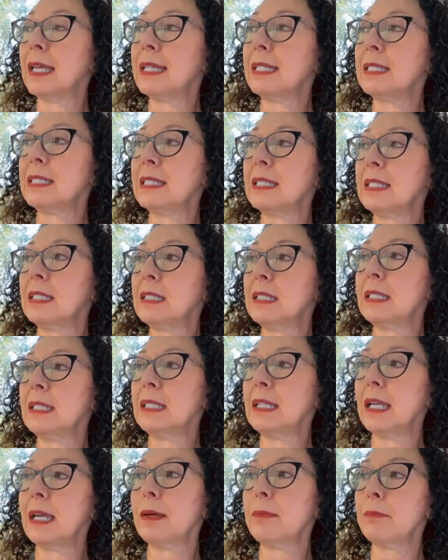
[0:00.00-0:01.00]

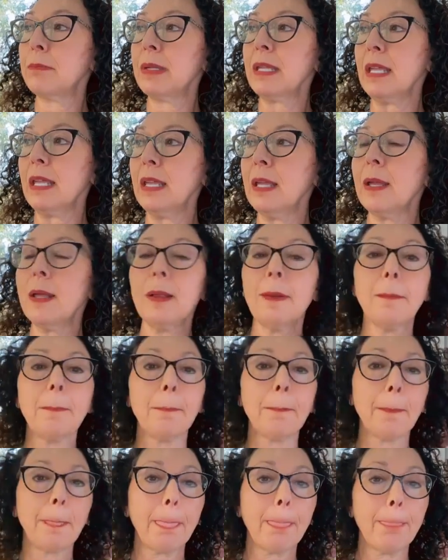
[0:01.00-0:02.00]
NCTMB,
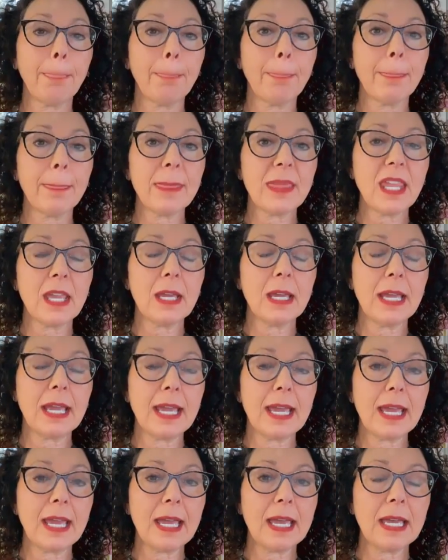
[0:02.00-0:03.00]

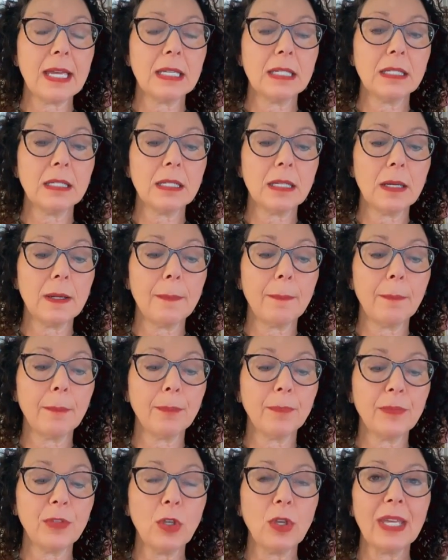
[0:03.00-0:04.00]
and
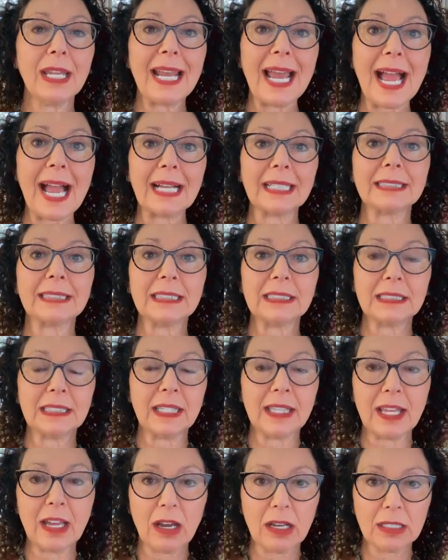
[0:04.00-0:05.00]
you get access
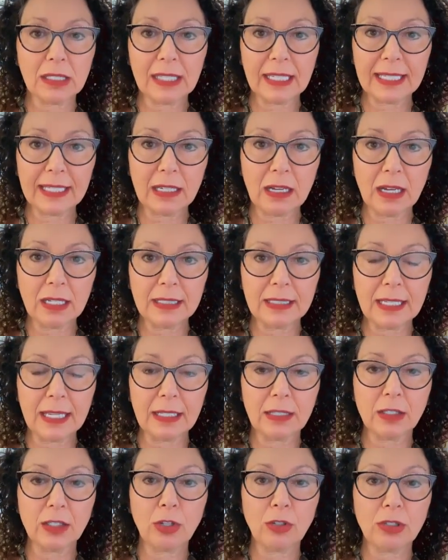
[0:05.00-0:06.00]
to the online
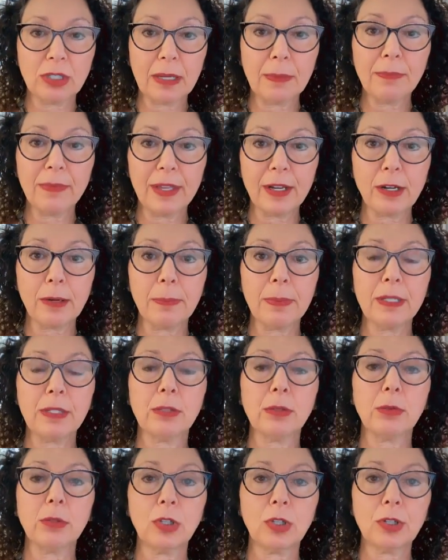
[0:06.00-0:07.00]
content. So some
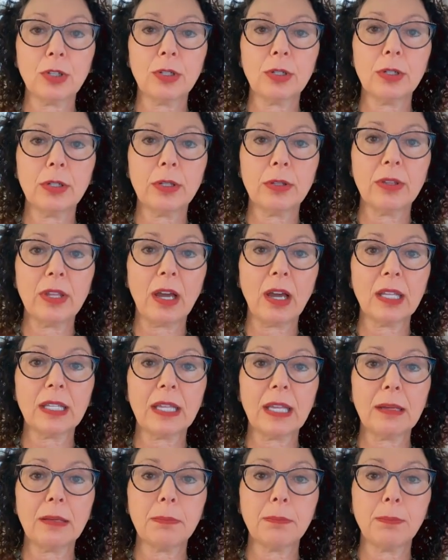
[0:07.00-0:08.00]
therapists learn the
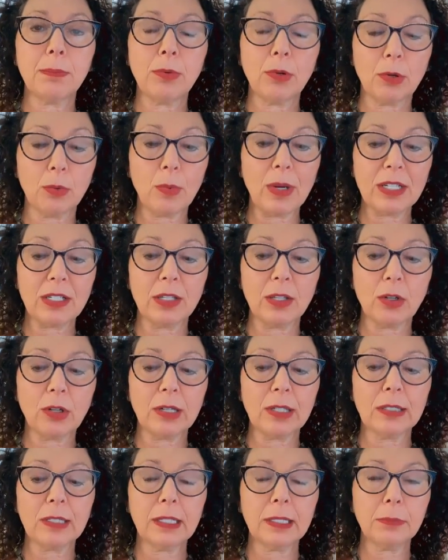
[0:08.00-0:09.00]
online or watch the
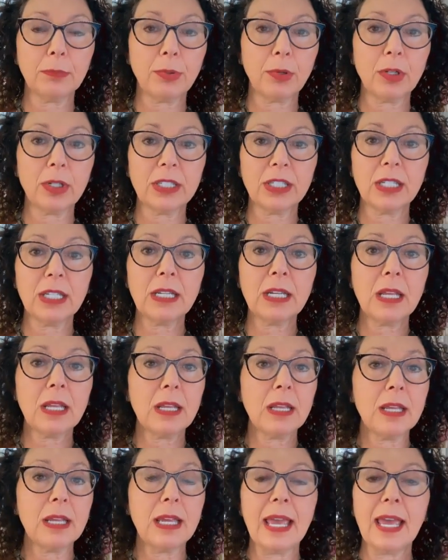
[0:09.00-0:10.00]
online portion,
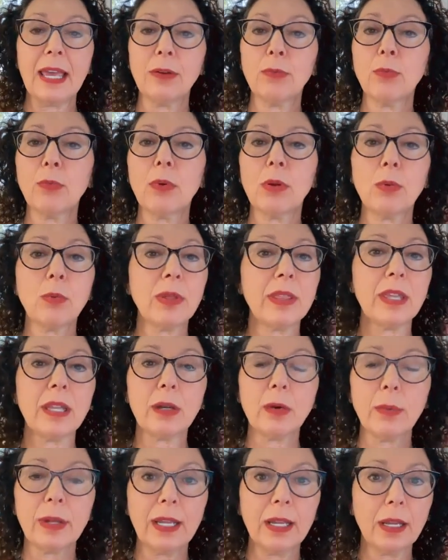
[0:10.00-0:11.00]
and
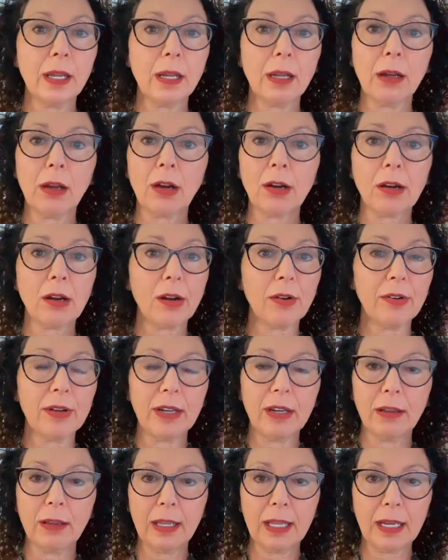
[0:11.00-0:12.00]
within a week are
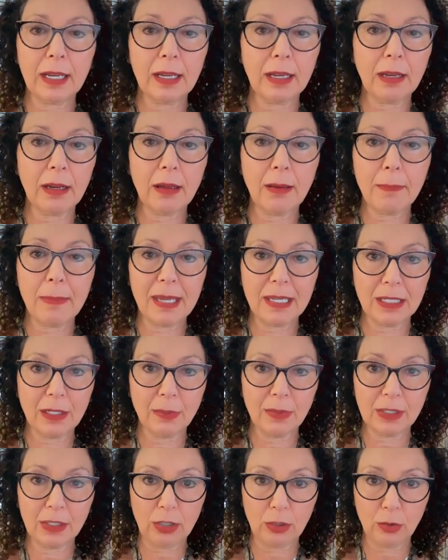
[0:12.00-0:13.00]
already getting
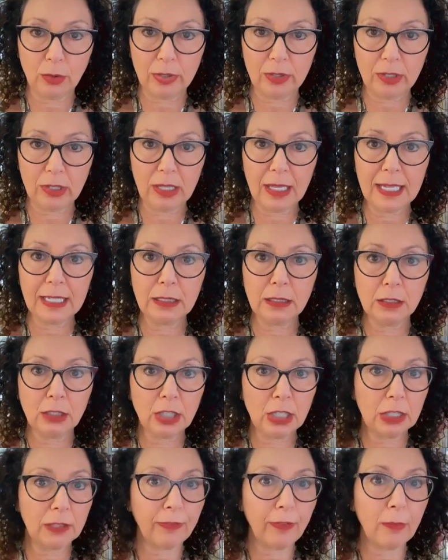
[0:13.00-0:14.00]
amazing results for their clients
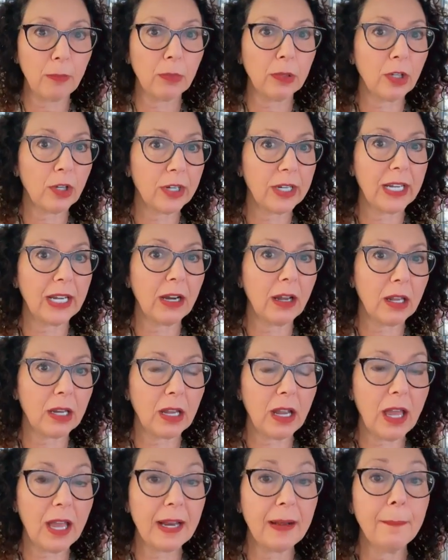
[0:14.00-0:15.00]
just from learning
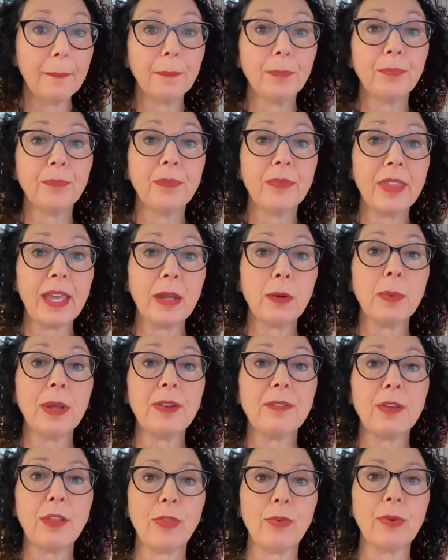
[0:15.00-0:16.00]
online. Then we
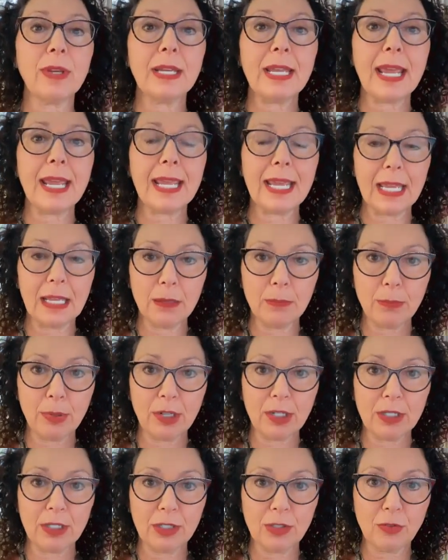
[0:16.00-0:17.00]
have a 3-day
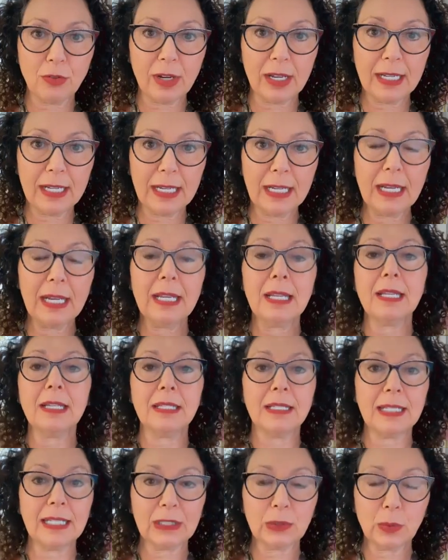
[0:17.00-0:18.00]
in-person training.
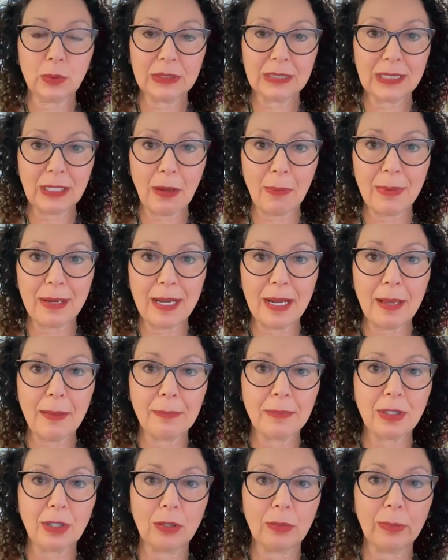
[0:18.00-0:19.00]
Next one's coming
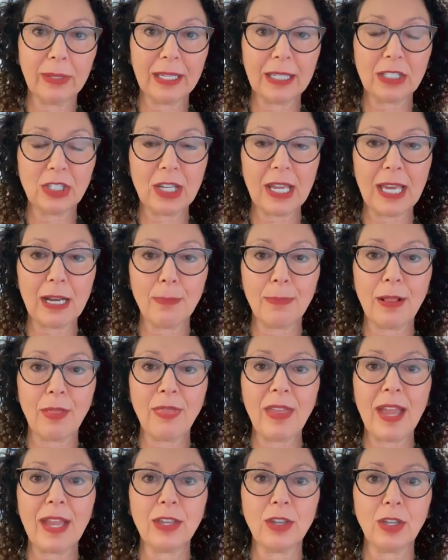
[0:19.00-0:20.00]
up, so we can chat
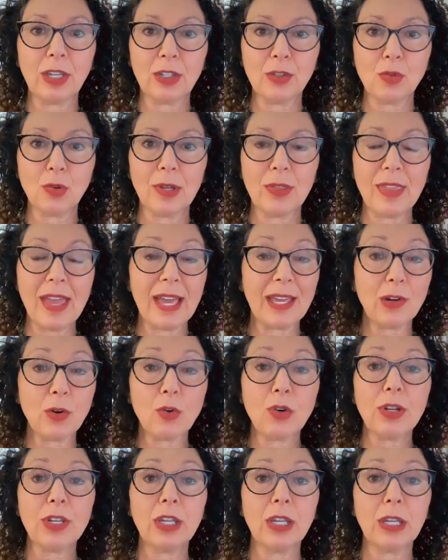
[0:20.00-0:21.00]
about that. You can join that,
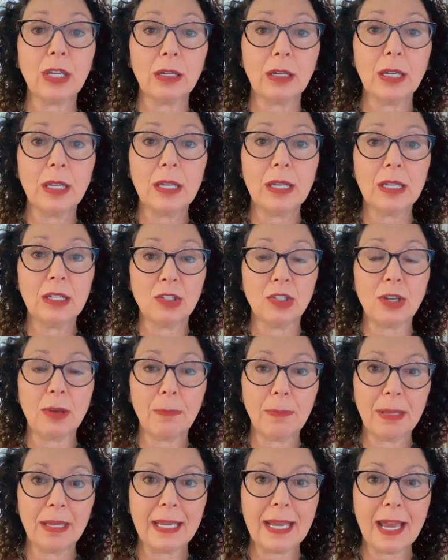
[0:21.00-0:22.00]
or you can
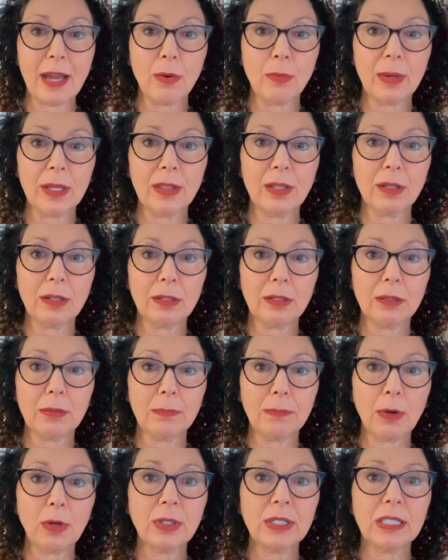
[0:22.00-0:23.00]
jump in now when the
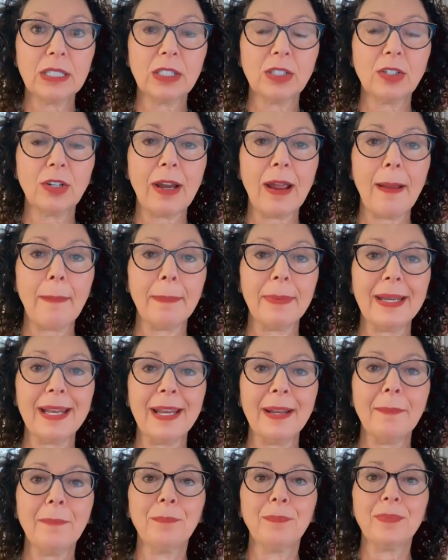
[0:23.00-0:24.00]
bonuses are
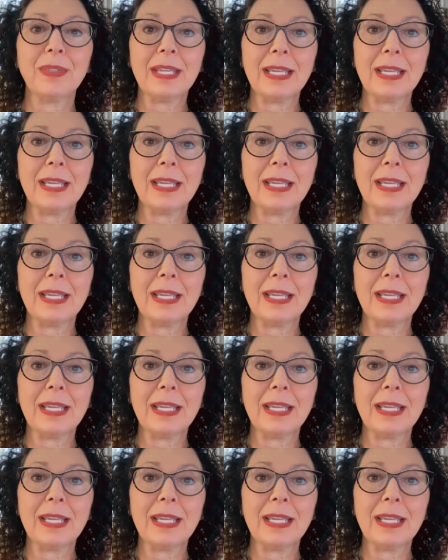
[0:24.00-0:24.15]
happening.